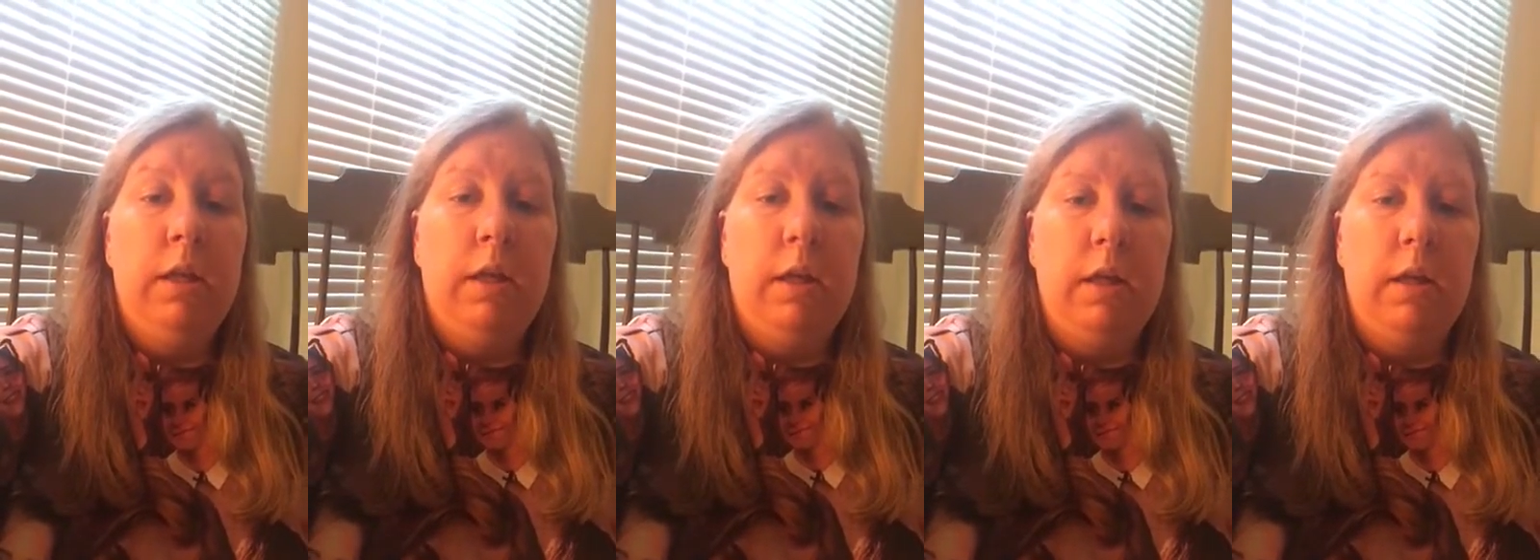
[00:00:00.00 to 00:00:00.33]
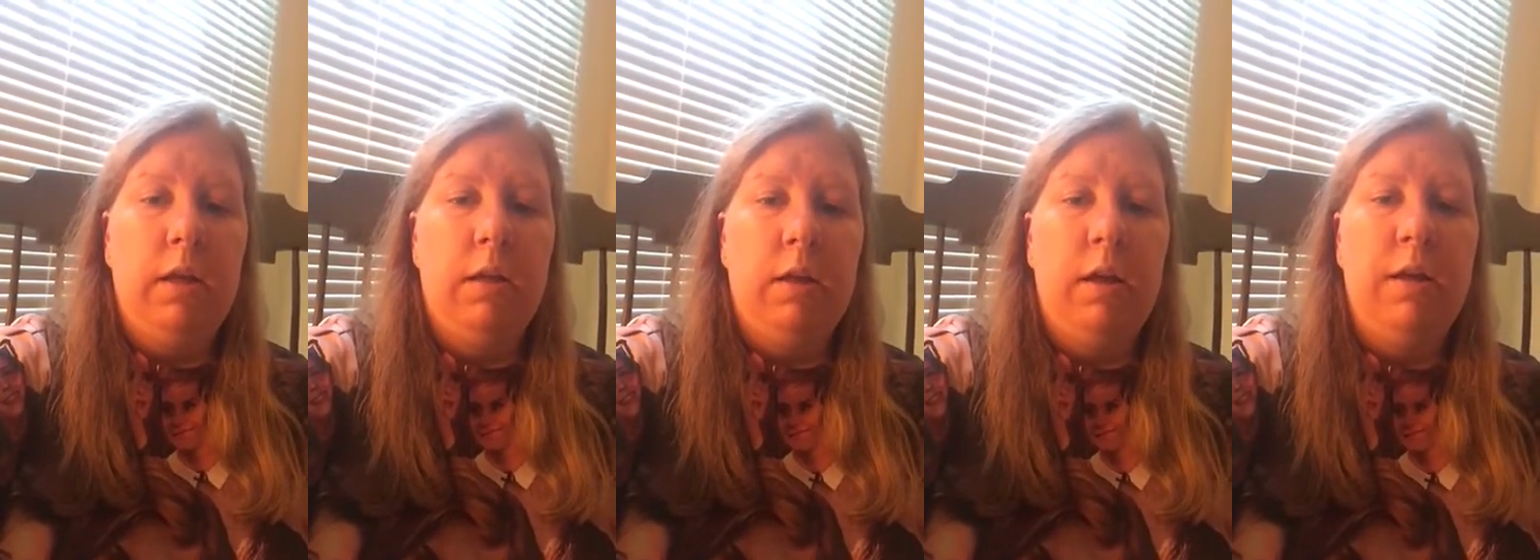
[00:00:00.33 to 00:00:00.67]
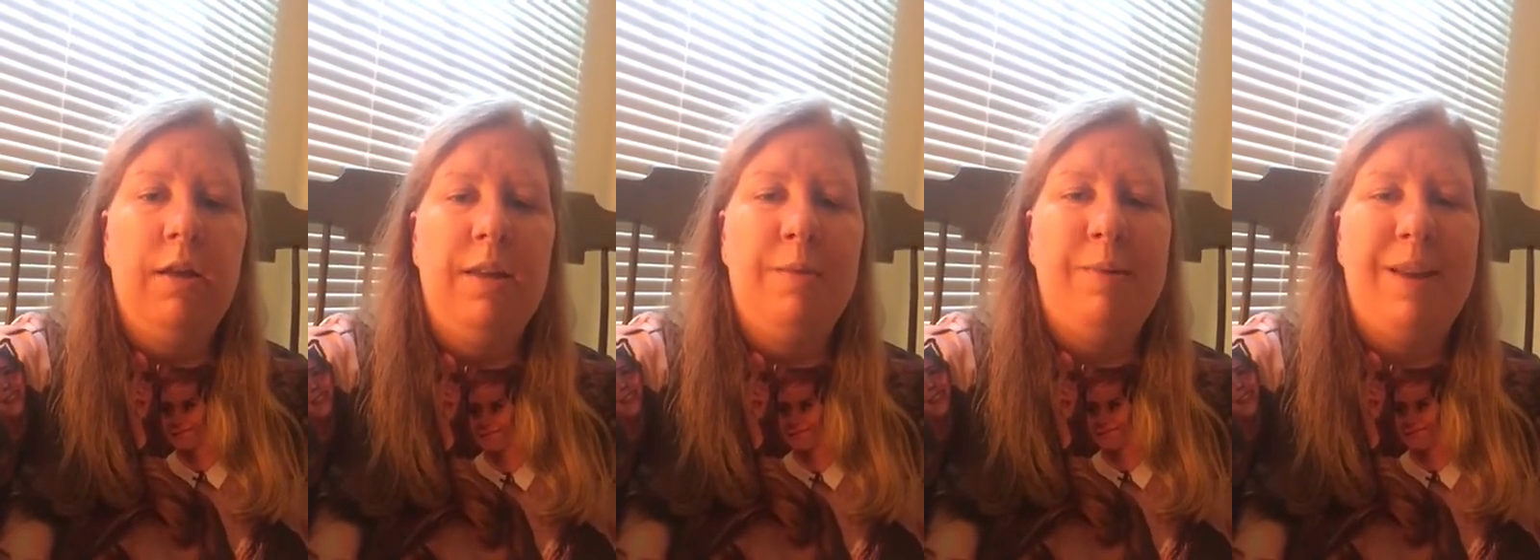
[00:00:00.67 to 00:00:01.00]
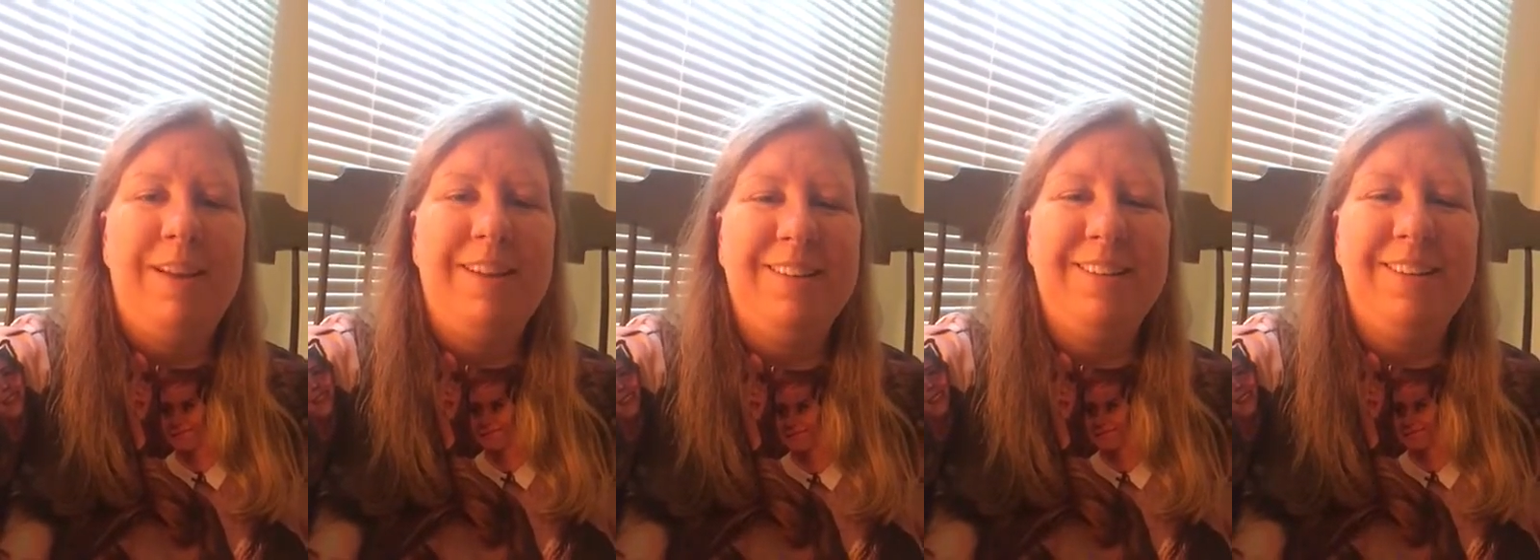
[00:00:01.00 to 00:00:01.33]
And
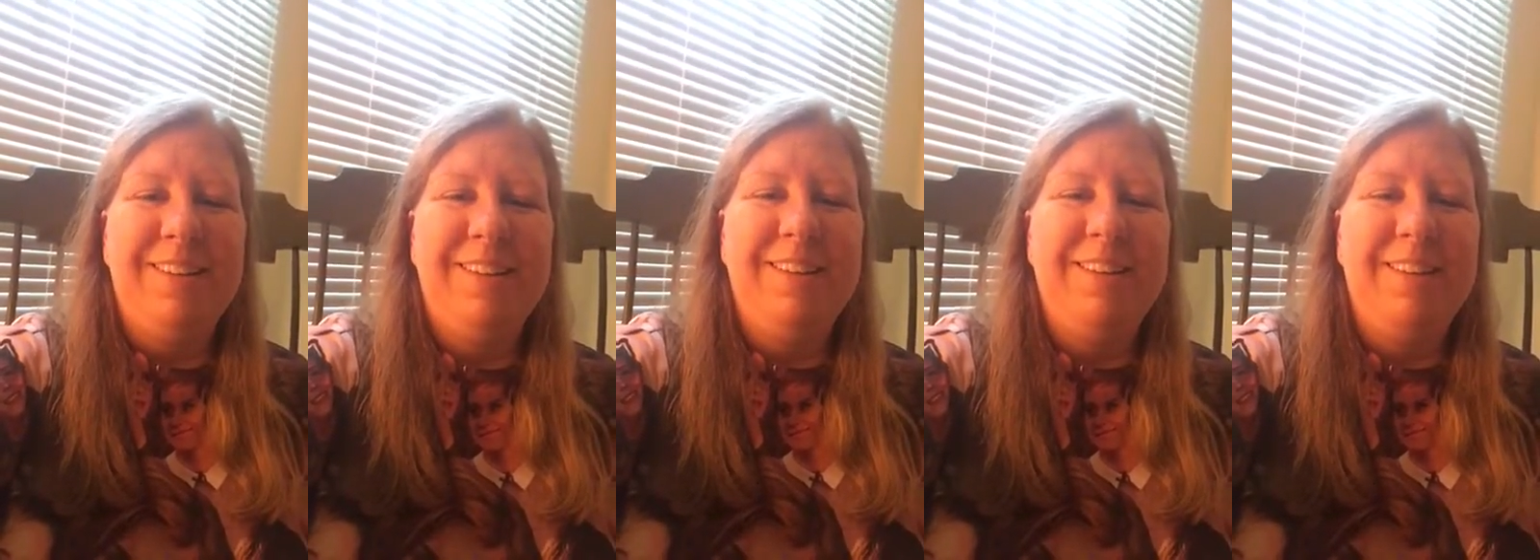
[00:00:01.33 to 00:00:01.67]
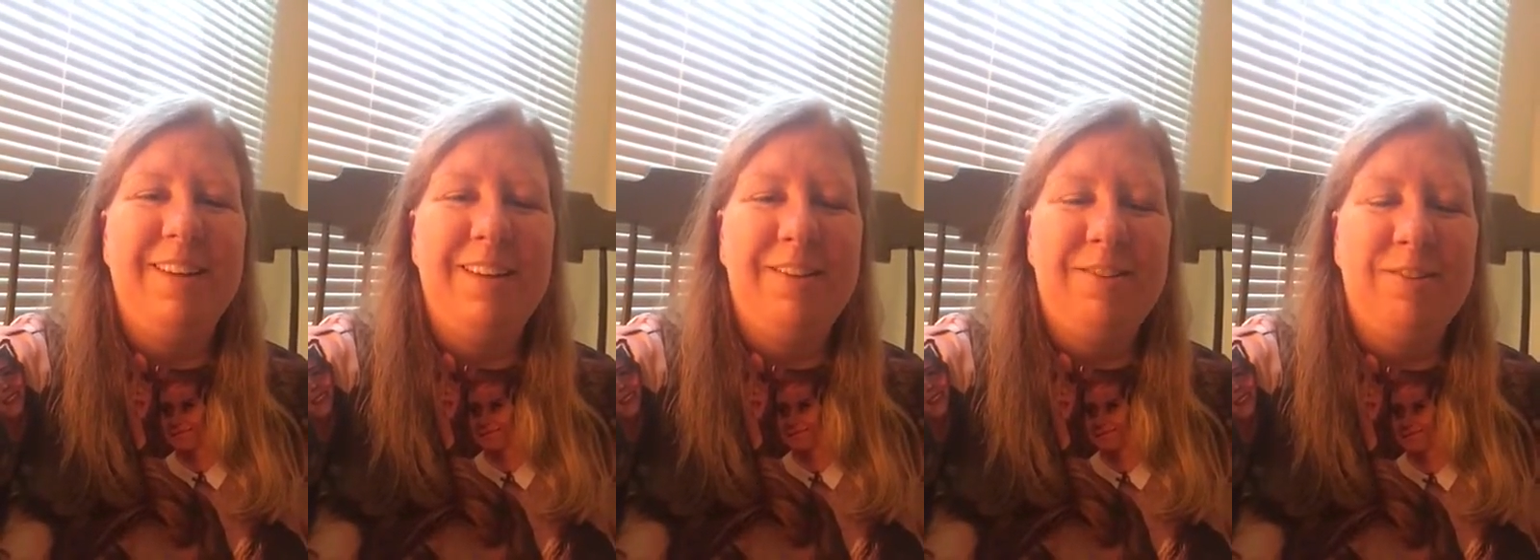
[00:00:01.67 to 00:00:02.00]
everybody could tell you that that's